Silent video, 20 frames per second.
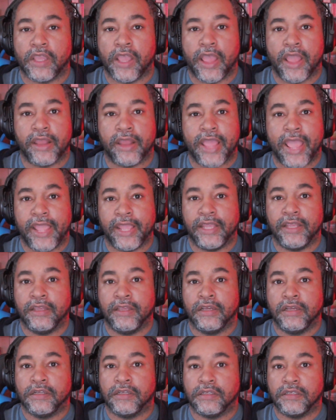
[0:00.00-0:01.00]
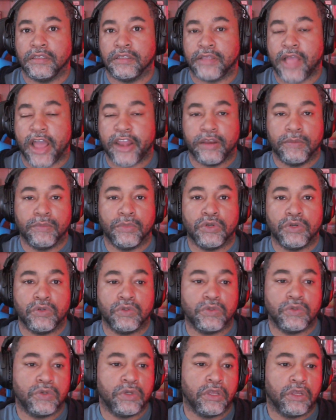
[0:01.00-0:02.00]
And hey,
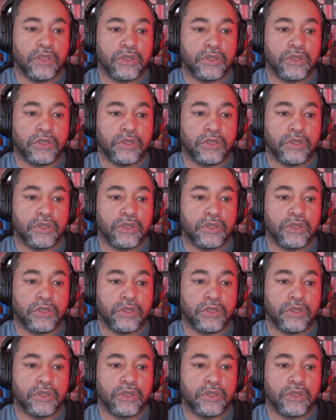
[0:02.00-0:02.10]
Dotemu,